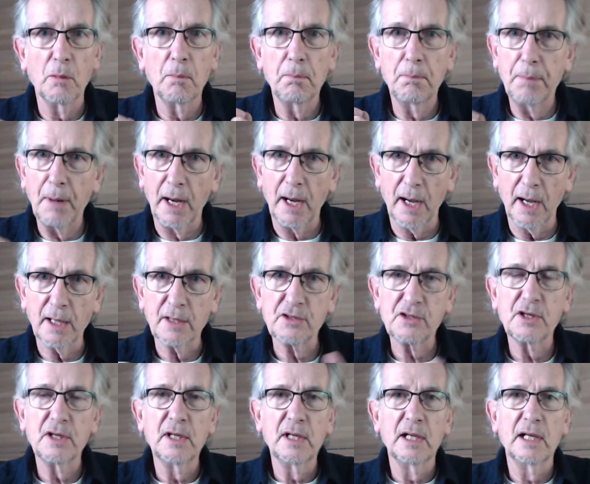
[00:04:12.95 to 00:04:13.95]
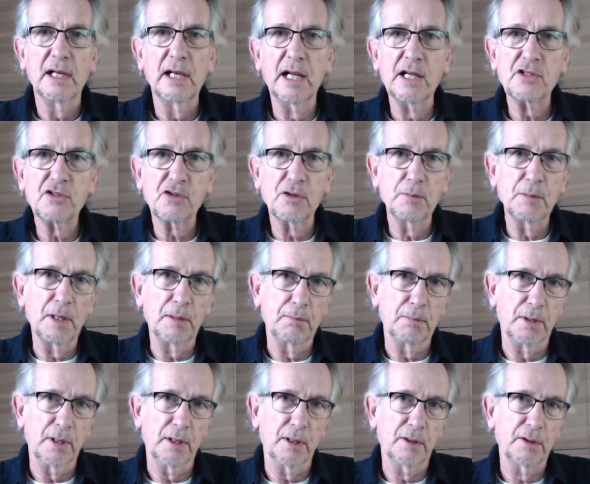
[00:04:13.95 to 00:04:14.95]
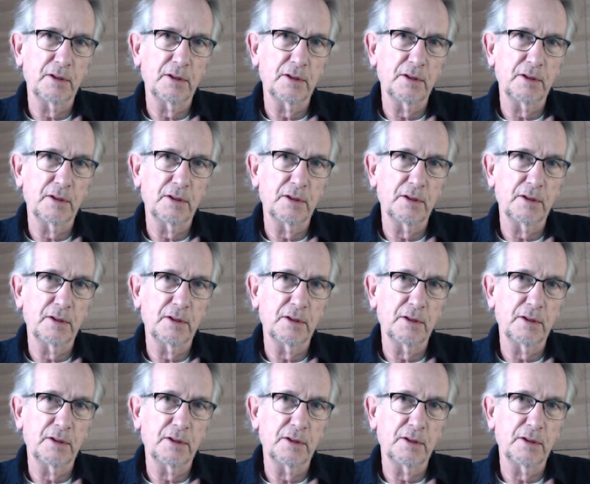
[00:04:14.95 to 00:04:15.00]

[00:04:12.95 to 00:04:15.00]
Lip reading: But let's remember